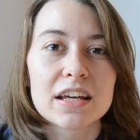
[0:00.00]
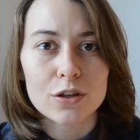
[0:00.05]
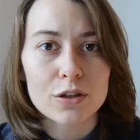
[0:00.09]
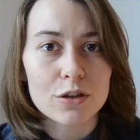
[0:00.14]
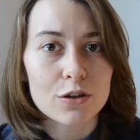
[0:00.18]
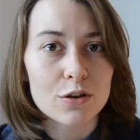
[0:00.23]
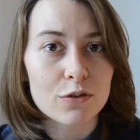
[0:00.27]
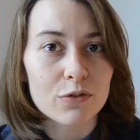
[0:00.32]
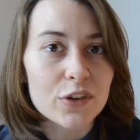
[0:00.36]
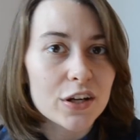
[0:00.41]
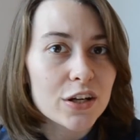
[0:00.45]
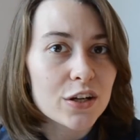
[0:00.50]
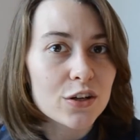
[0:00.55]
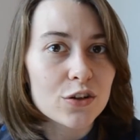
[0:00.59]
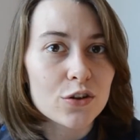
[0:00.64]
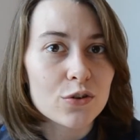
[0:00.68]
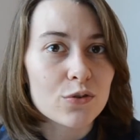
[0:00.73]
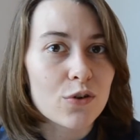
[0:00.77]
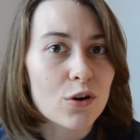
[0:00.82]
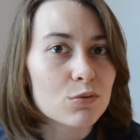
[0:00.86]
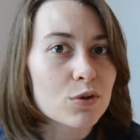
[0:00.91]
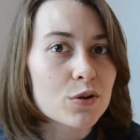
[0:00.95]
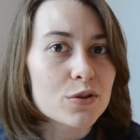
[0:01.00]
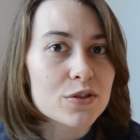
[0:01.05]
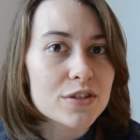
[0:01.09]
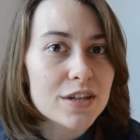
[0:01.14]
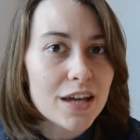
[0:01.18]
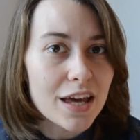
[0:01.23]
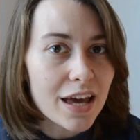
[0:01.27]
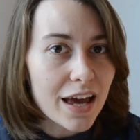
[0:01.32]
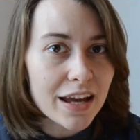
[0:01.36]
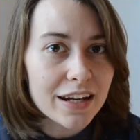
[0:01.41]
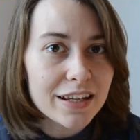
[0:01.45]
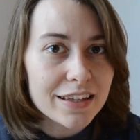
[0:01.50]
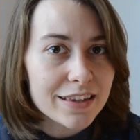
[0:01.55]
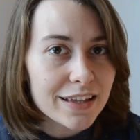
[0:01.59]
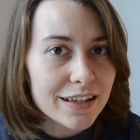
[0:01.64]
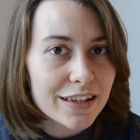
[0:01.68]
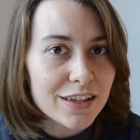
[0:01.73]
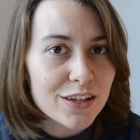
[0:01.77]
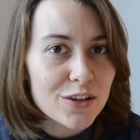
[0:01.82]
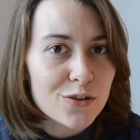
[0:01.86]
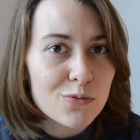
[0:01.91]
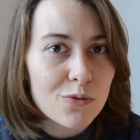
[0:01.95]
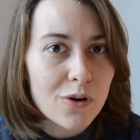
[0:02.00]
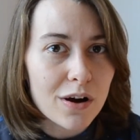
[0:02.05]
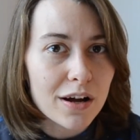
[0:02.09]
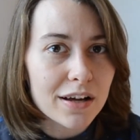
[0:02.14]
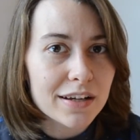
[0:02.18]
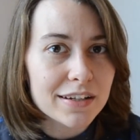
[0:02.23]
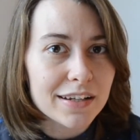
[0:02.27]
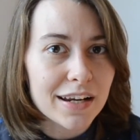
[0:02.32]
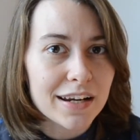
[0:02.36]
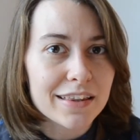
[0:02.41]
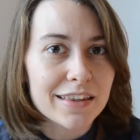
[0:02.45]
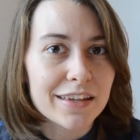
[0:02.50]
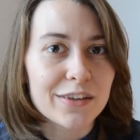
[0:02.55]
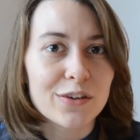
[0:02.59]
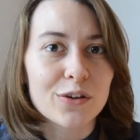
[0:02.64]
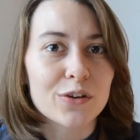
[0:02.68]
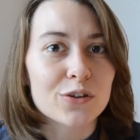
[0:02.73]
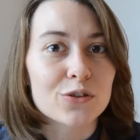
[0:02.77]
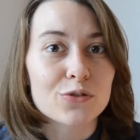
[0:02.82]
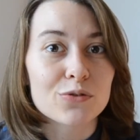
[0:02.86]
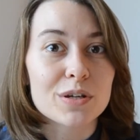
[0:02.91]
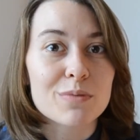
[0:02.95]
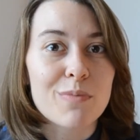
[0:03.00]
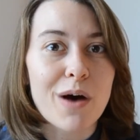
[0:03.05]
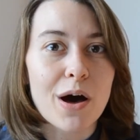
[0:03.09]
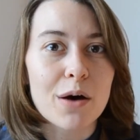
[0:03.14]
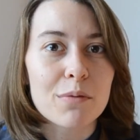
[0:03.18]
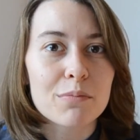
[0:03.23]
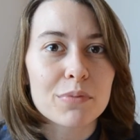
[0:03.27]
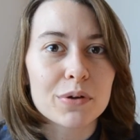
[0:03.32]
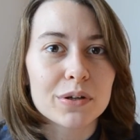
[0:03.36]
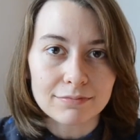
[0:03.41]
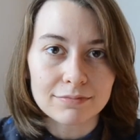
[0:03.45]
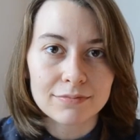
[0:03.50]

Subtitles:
You're free to do almost anything that you want, anything you can dream up,